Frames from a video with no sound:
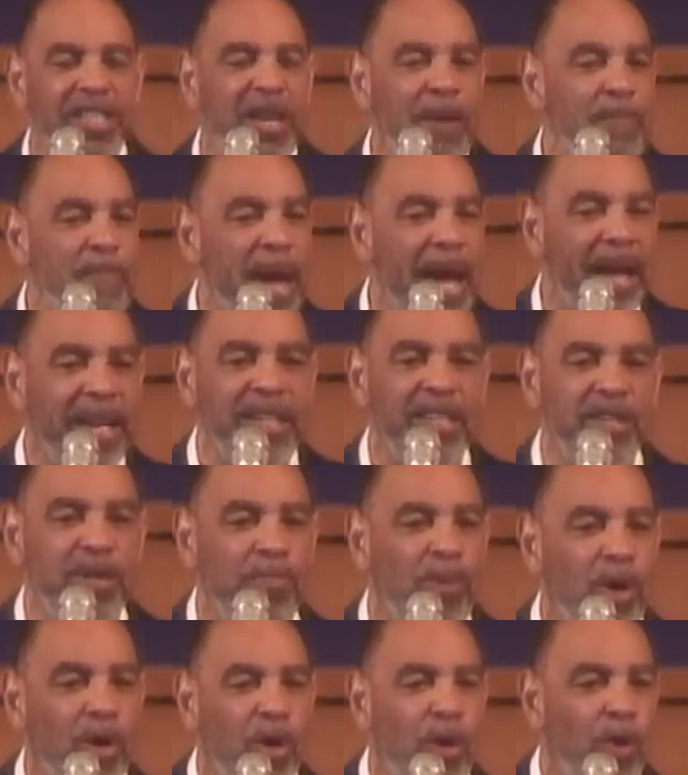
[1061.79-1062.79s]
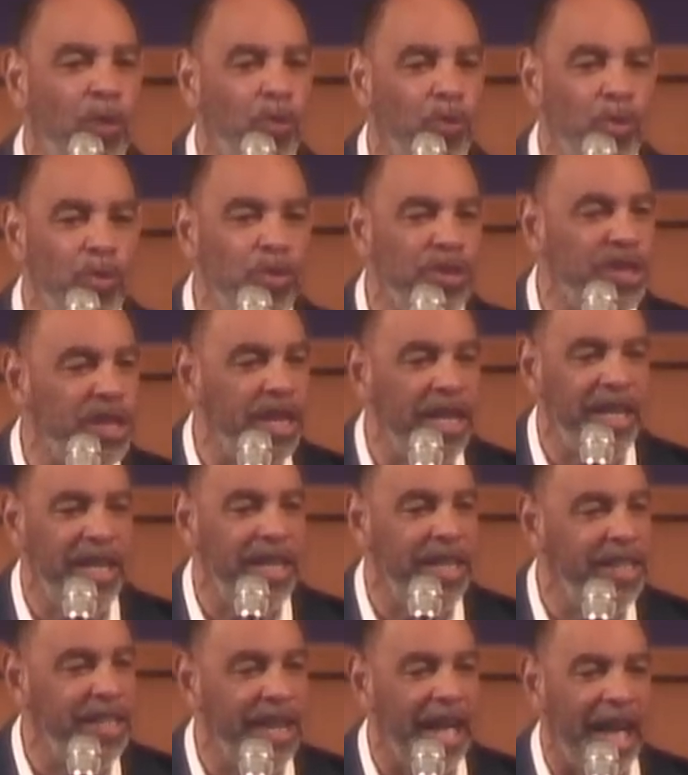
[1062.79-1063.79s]
get back into my old
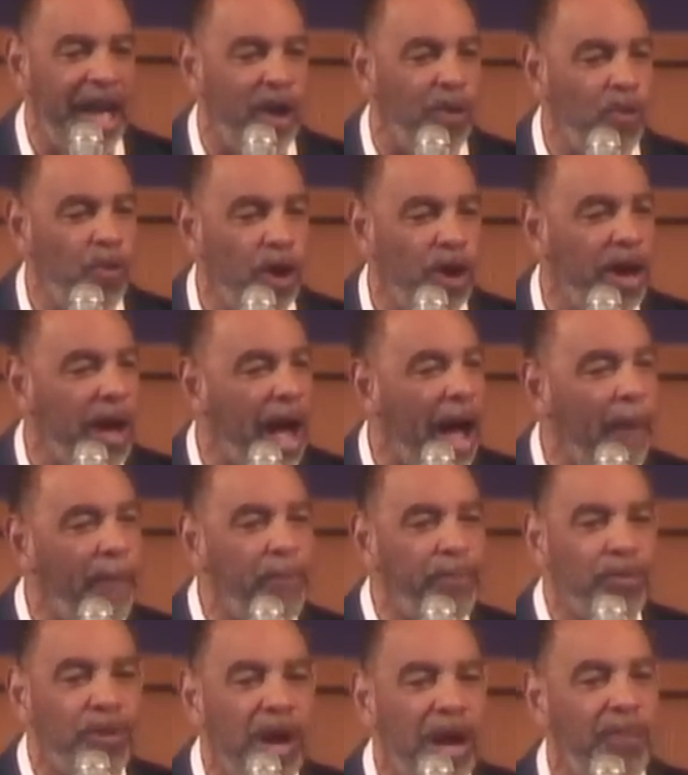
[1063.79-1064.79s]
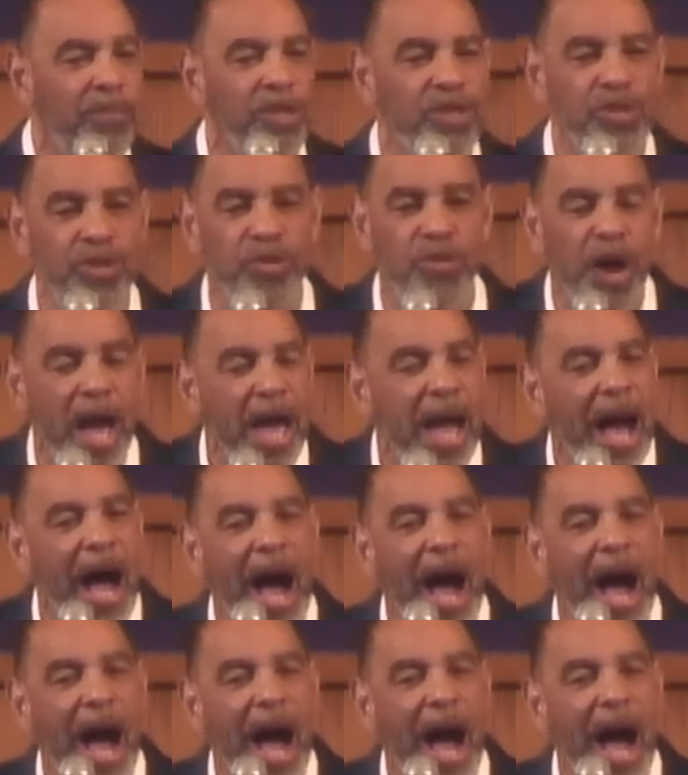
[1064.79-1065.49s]
routine at work, I promise you,